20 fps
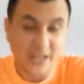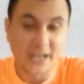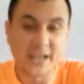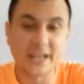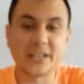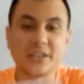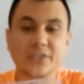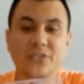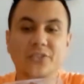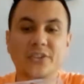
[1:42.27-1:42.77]
I
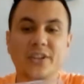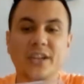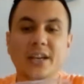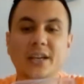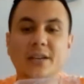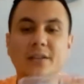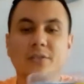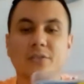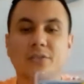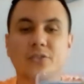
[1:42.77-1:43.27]
can
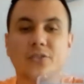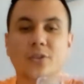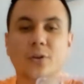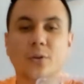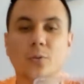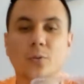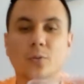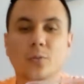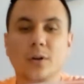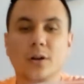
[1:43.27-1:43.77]
say,
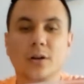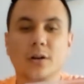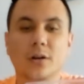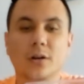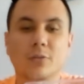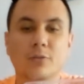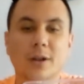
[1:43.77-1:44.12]
so uh,